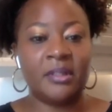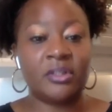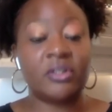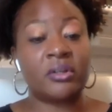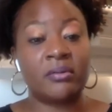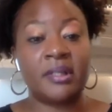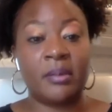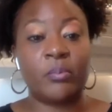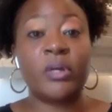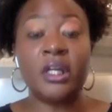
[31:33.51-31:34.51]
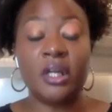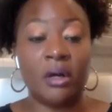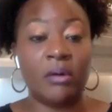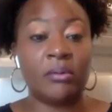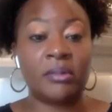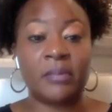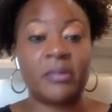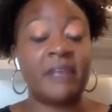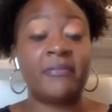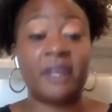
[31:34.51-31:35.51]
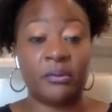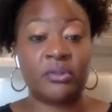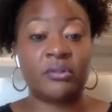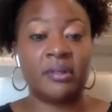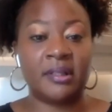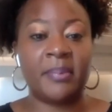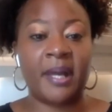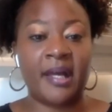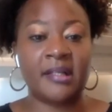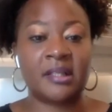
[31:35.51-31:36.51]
to show them we know that we have failed you in the past